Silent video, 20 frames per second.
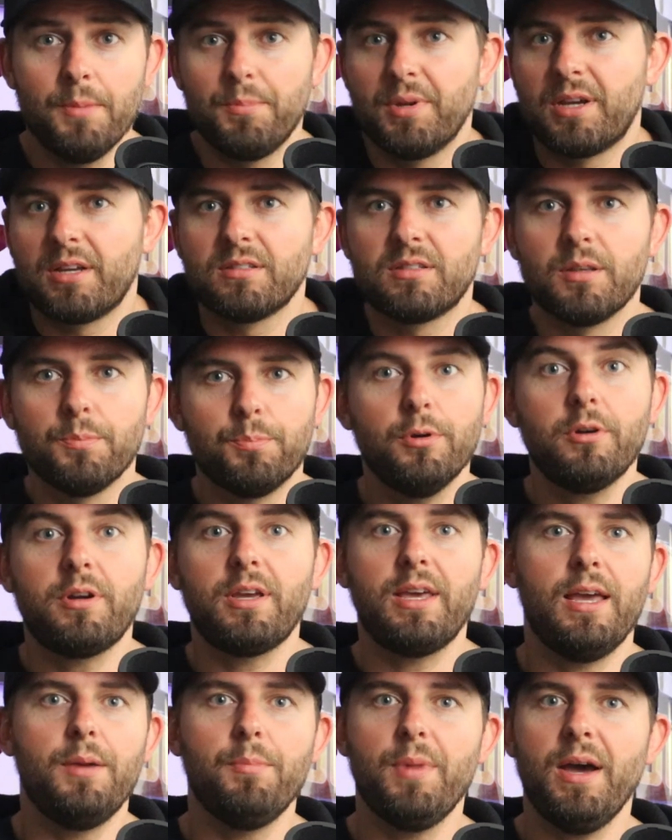Because the
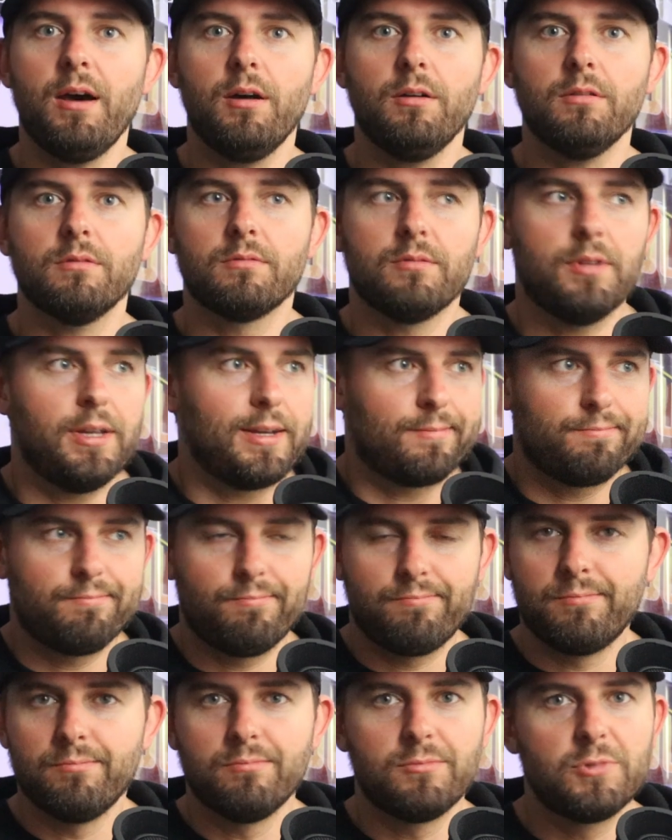book came out like
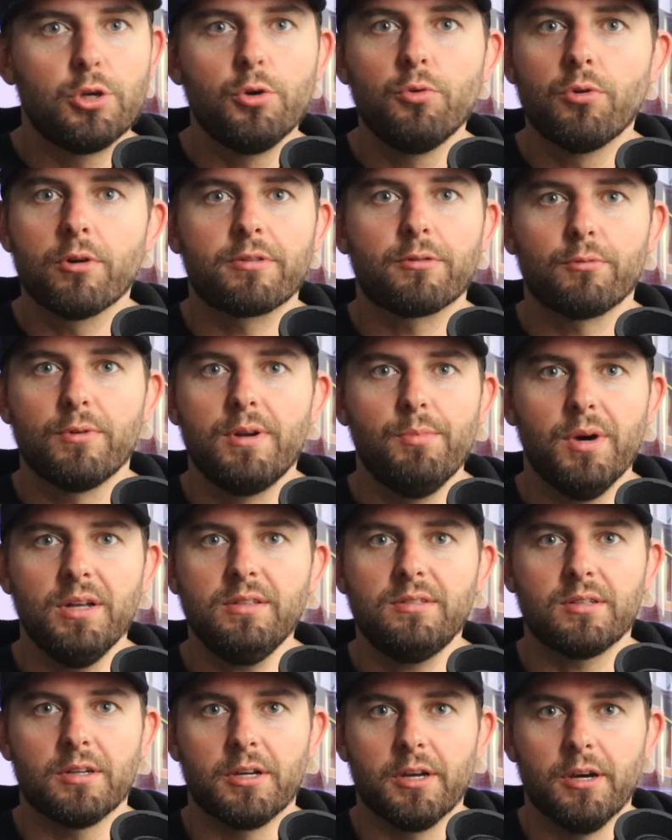2 or 3
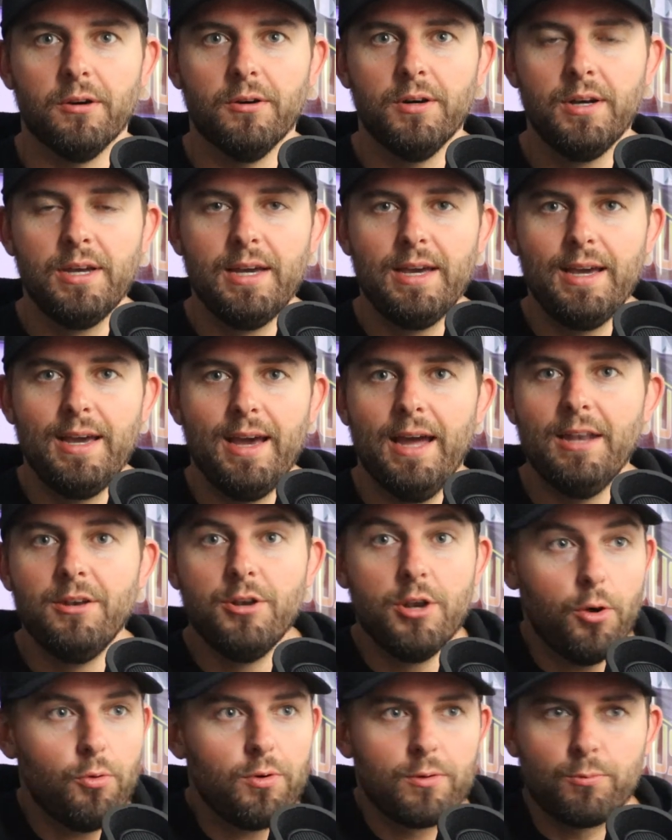months ago
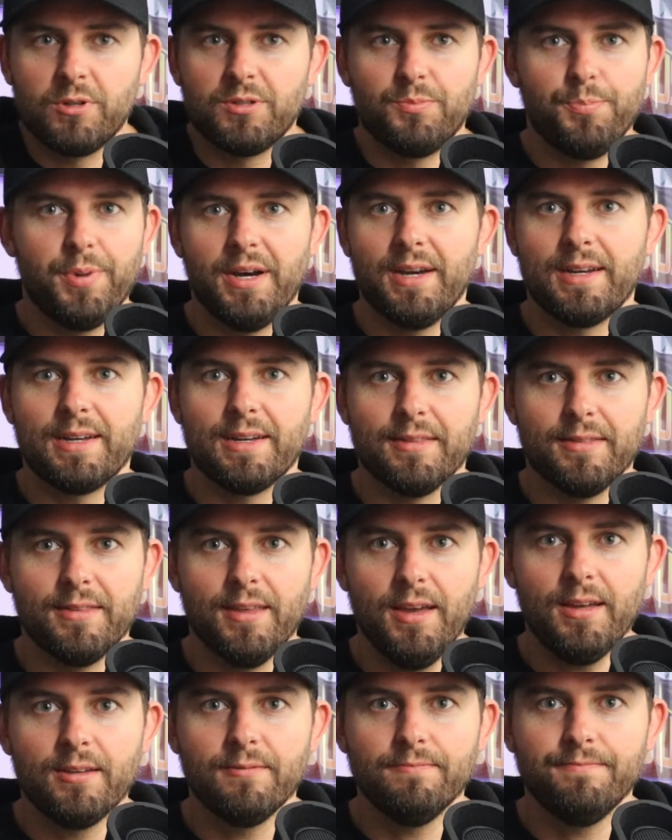and no one was buying it
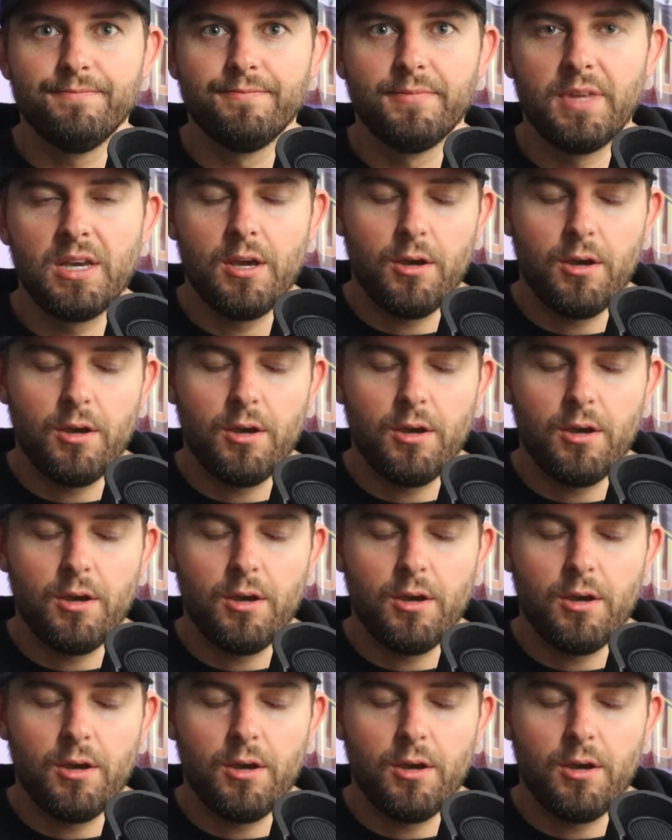then.